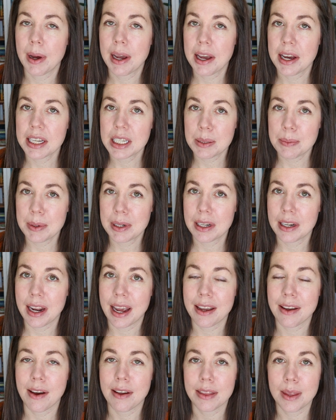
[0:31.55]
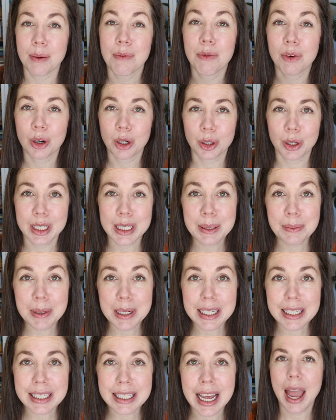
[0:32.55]
My husband and I got them for
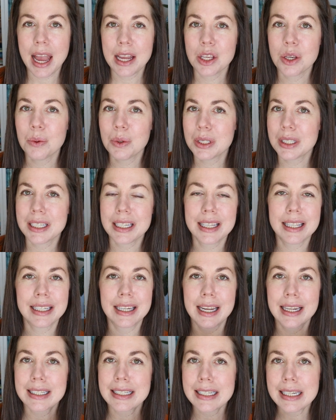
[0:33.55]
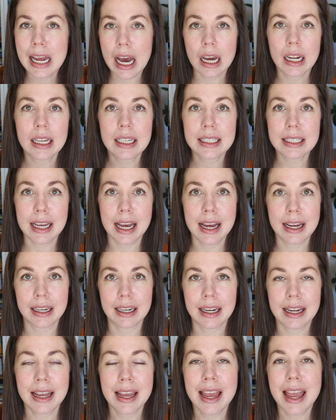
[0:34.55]
Christmas, and you will see that it's not a
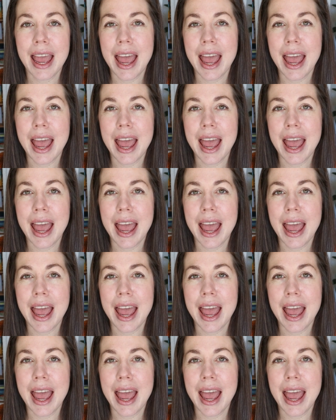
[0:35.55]
ton.